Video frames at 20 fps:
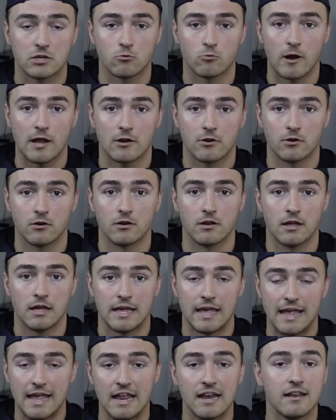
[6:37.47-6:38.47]
record
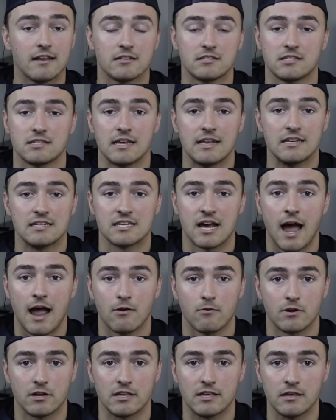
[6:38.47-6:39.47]
in its
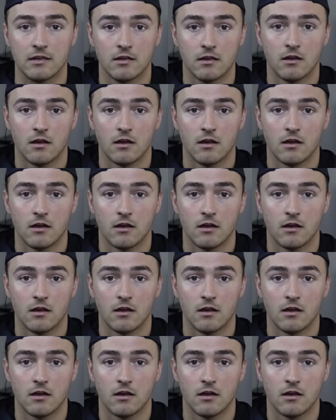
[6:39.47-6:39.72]
entirety